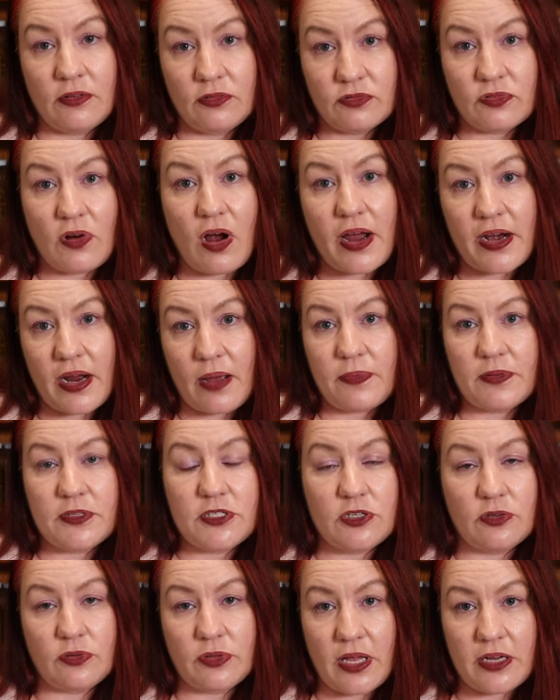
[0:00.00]
right up
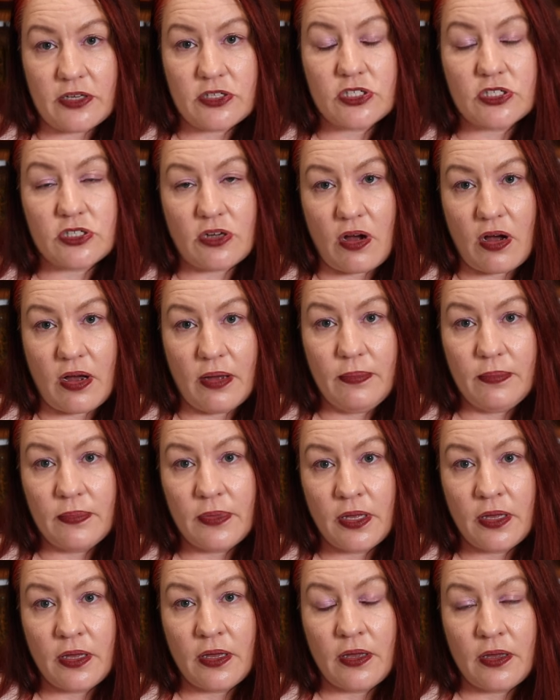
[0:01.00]
until lunchtime,
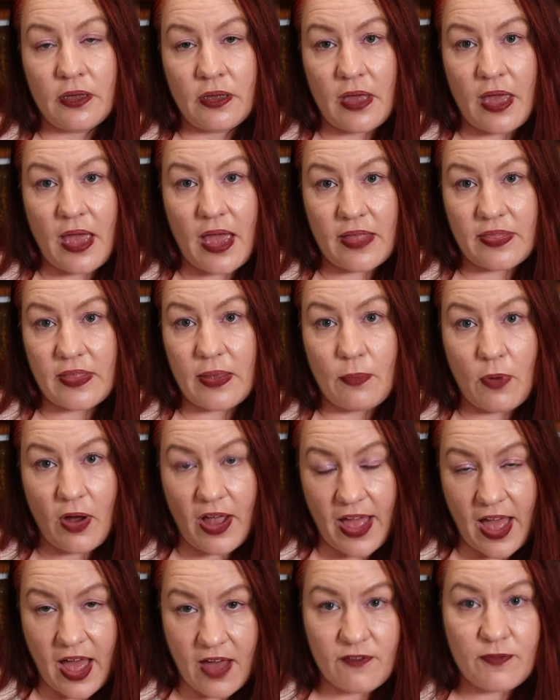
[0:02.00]
and they
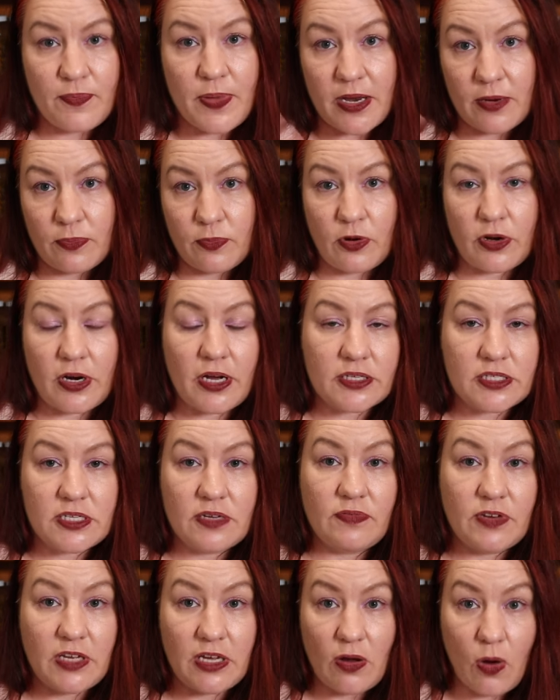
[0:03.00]
might have better
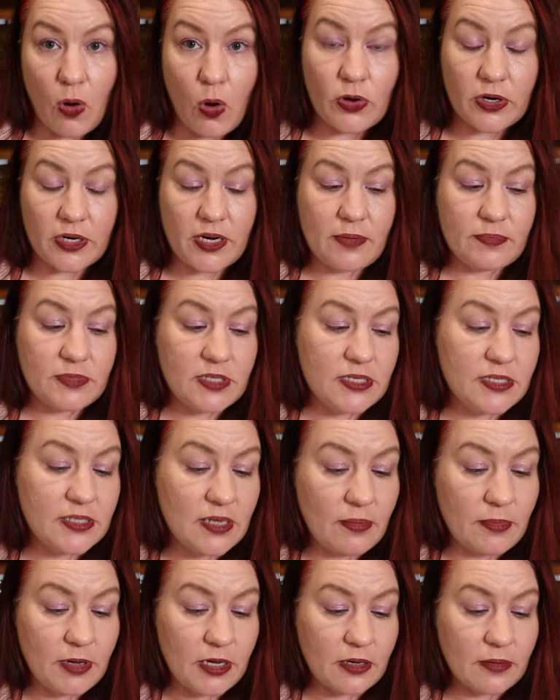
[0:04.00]
productivity on an empty
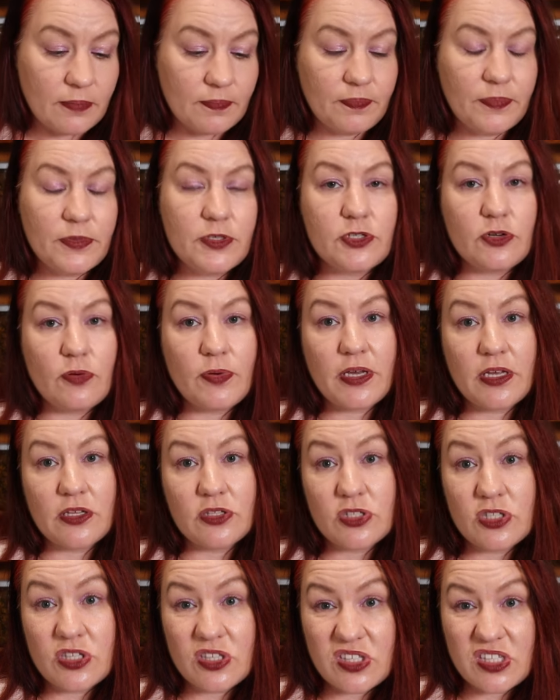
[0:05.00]
stomach. So we
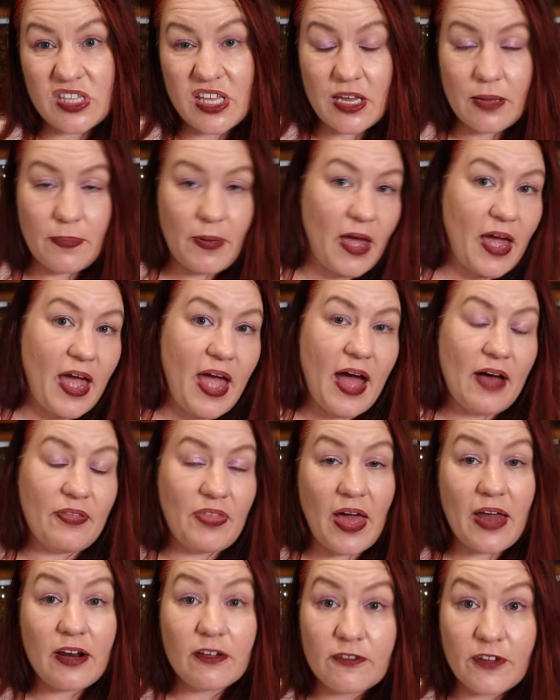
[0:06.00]
can think about how
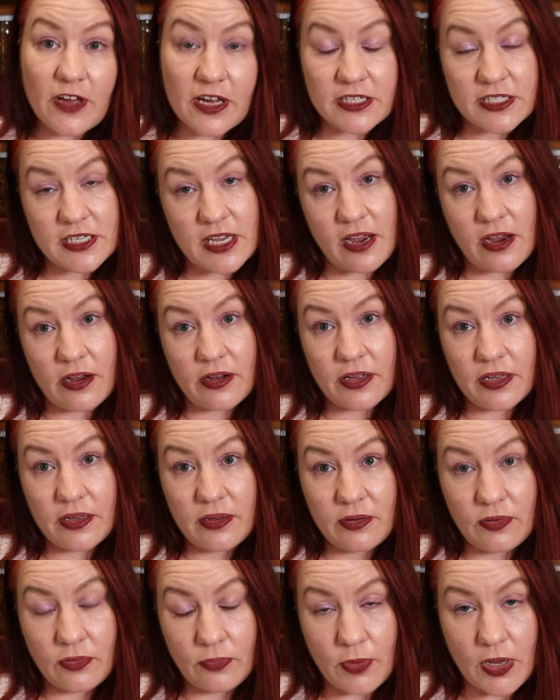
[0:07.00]
that affects our
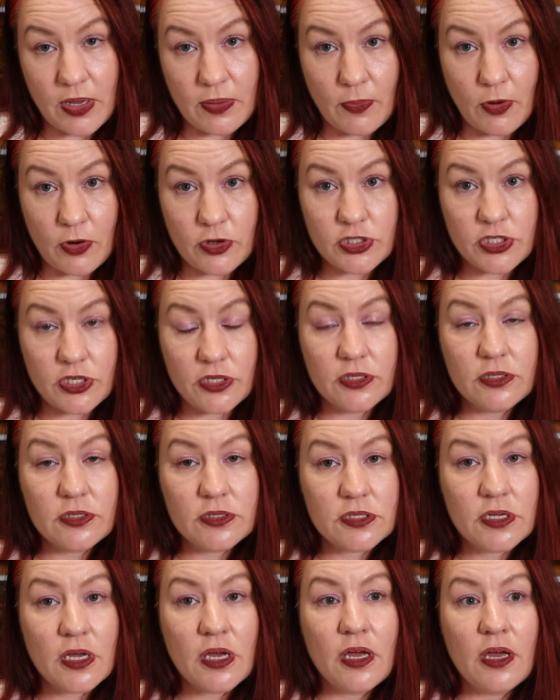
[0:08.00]

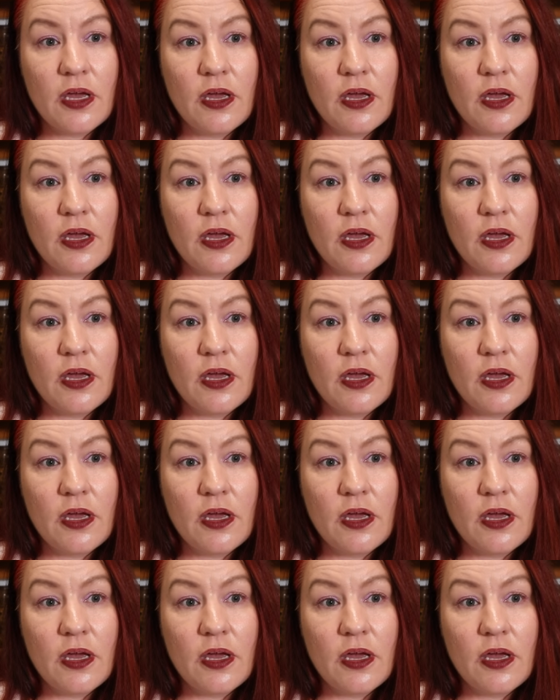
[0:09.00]
emotions